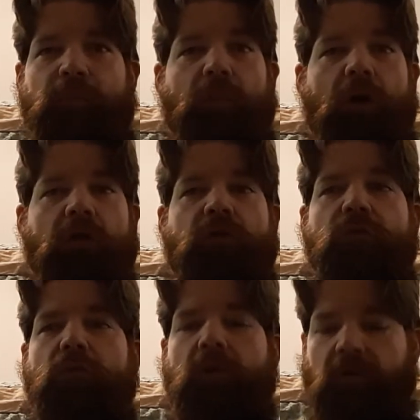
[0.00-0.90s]
I
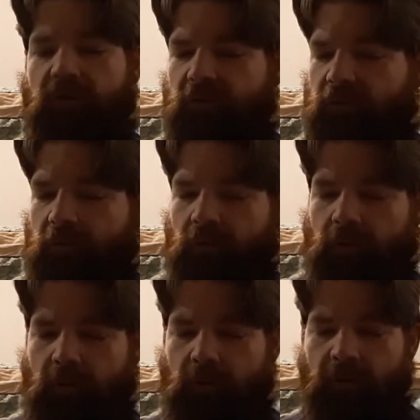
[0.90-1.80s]
do want to
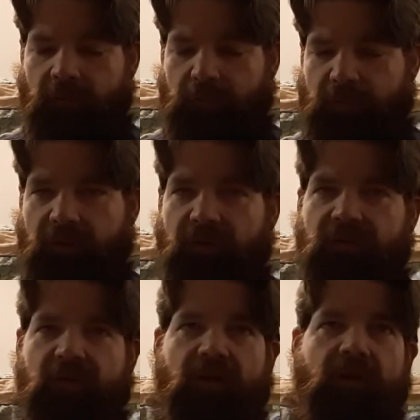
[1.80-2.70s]
start off by
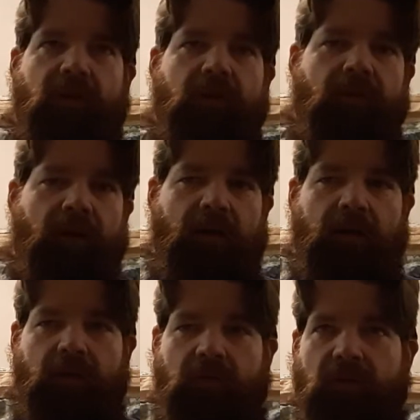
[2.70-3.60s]
saying
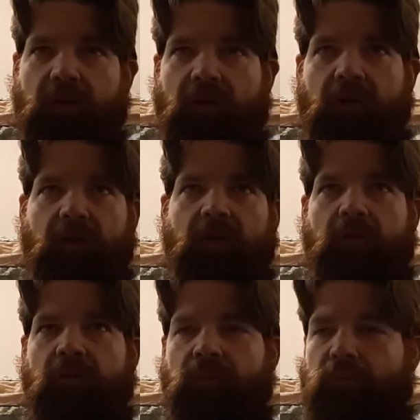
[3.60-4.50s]
that it
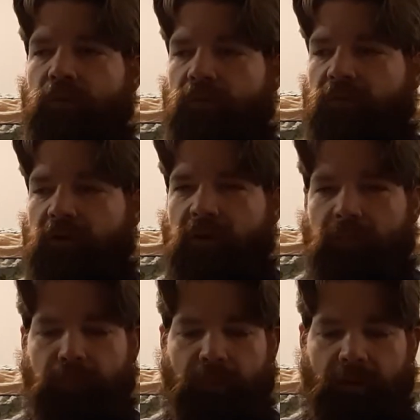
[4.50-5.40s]
is a movie
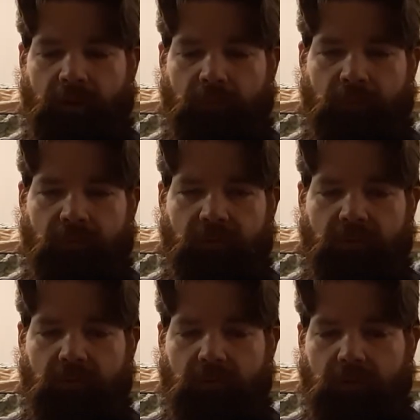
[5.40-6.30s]
about
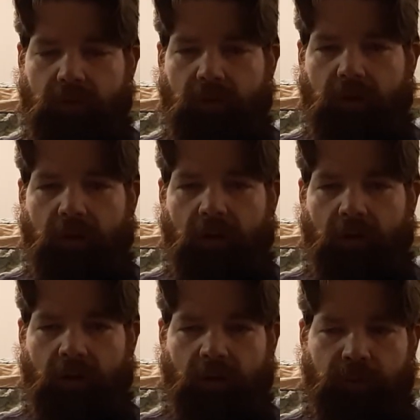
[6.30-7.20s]

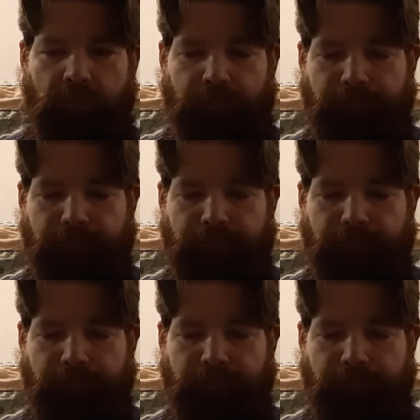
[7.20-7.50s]
um,